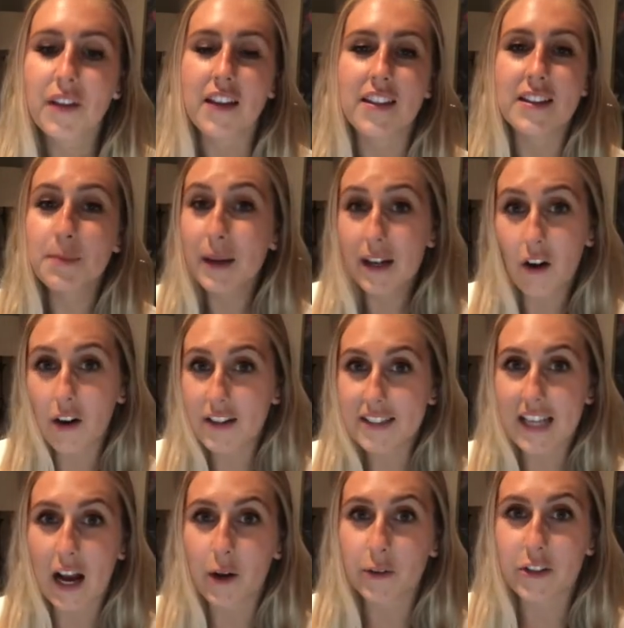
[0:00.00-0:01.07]
This might all
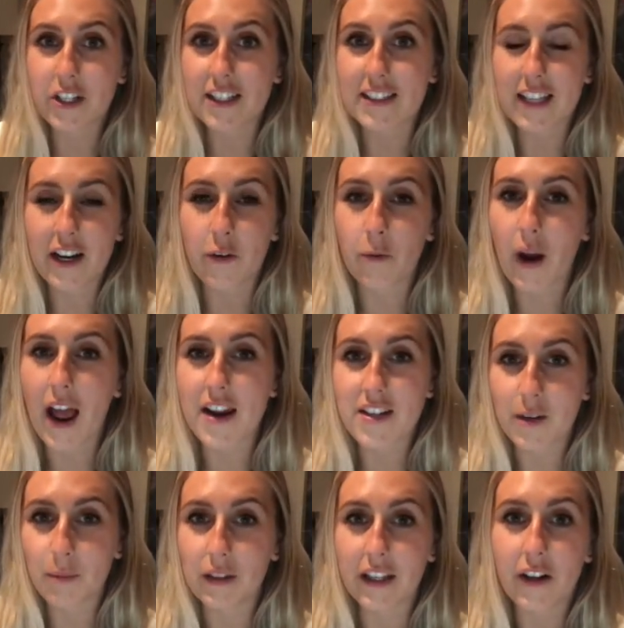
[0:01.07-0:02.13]
sound just like
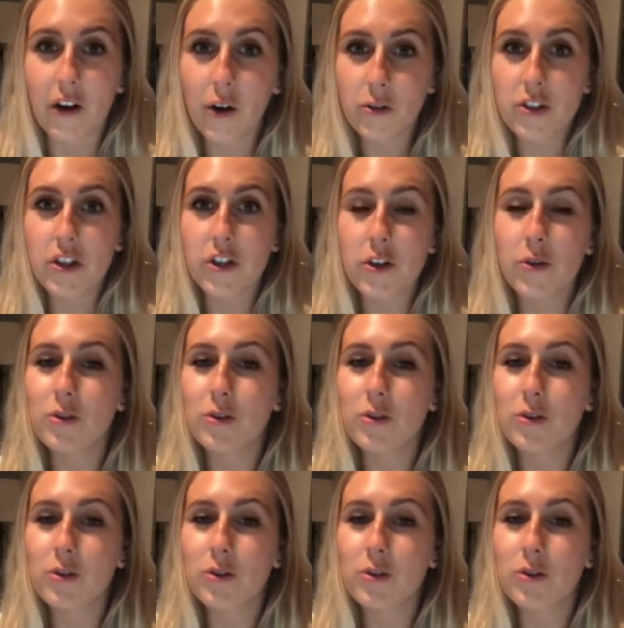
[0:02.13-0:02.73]
random lingo to you,